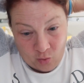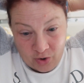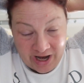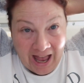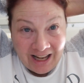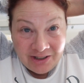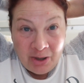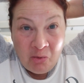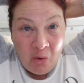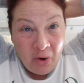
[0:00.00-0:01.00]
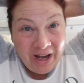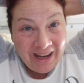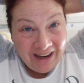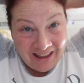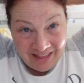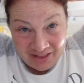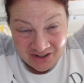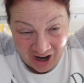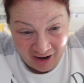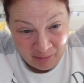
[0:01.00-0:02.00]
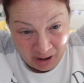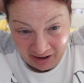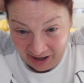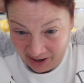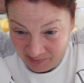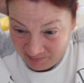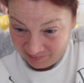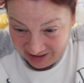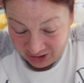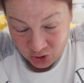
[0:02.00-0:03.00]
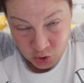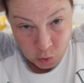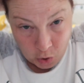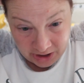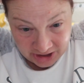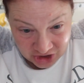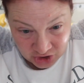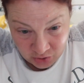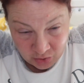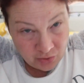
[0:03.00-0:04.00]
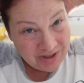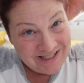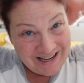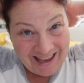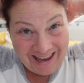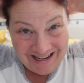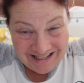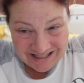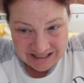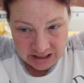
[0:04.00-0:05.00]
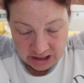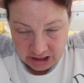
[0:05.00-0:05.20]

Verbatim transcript: We ended up winning the softball game, 22 to eight.